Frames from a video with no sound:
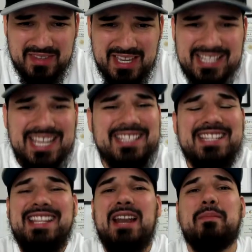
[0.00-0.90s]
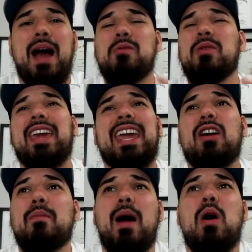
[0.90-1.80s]
It's not about, I don't care
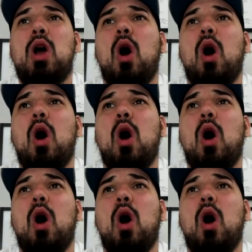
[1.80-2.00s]
about